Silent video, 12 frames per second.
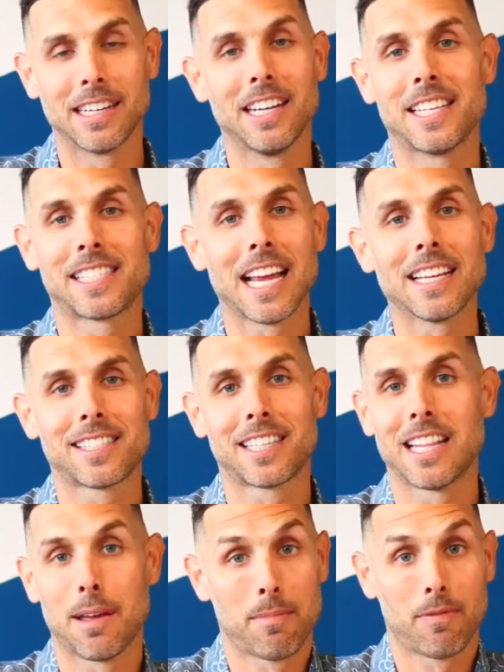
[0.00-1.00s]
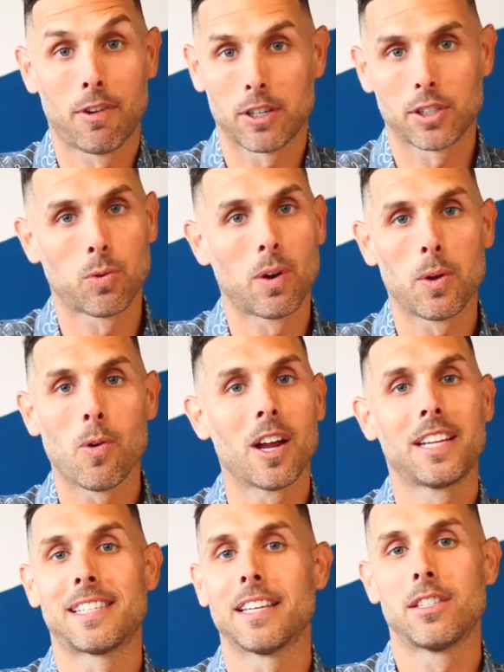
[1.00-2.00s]
And he says to them in verse 21,
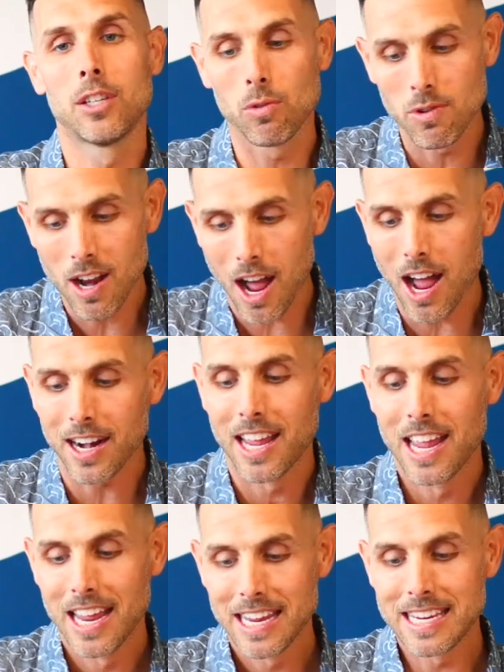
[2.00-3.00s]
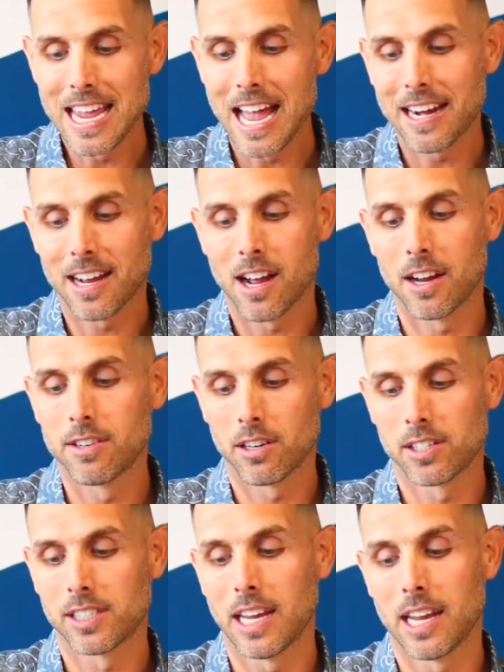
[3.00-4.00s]
he says, do not yet
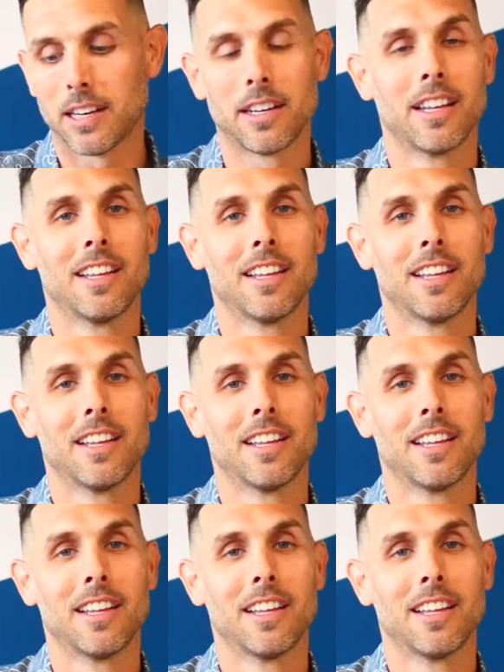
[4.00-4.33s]
understand.